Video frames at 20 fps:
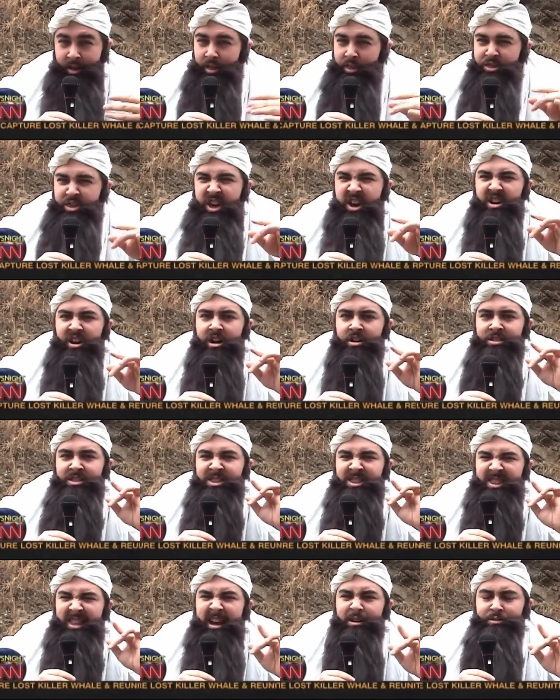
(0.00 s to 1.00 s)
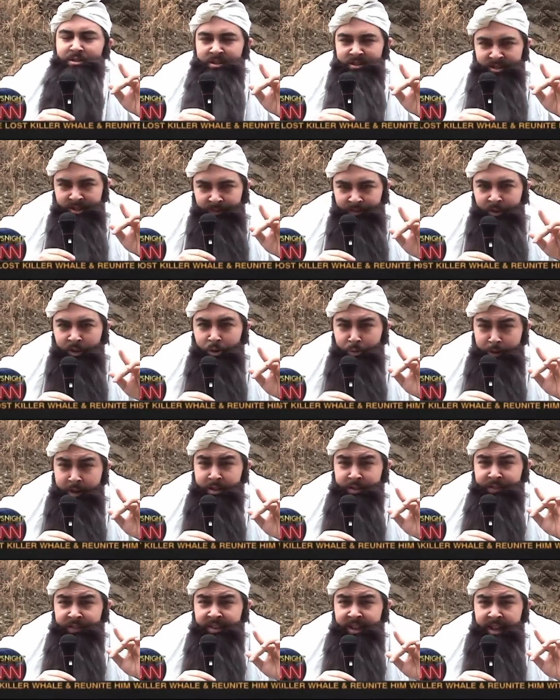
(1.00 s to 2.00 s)
There are thousands of
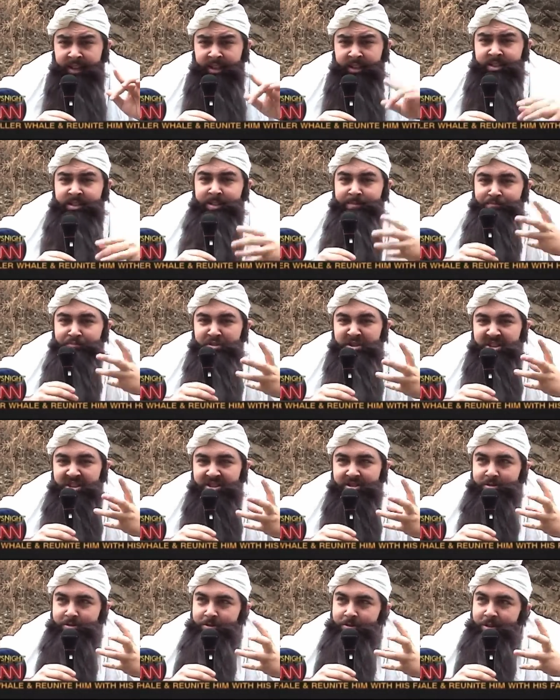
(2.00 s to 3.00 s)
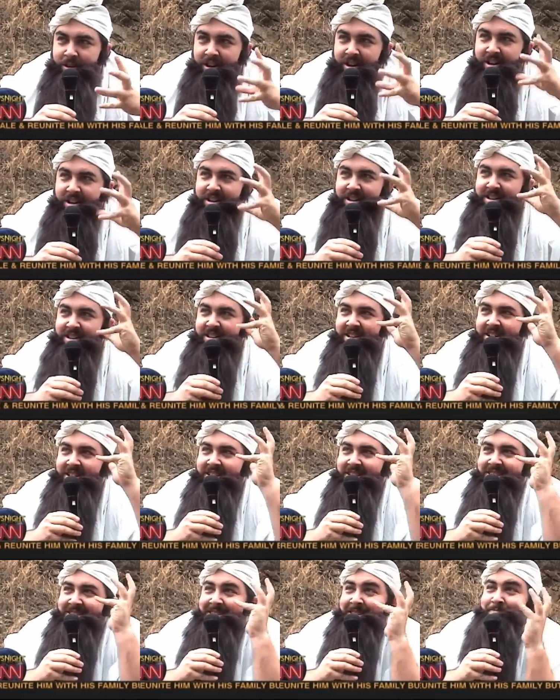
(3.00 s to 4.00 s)
low-wage fanatics that bring you
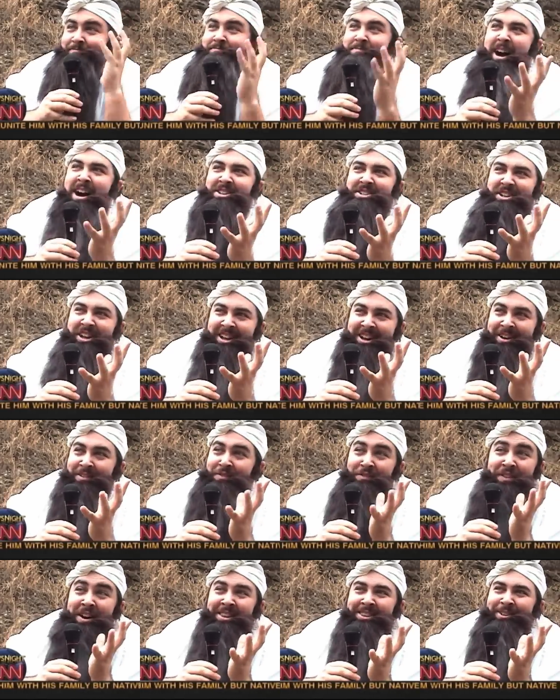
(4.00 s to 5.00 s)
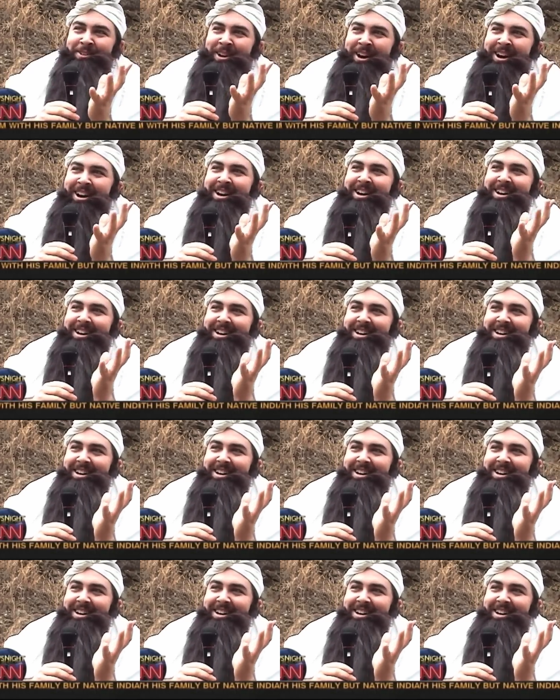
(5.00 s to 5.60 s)
the magic of fatwa.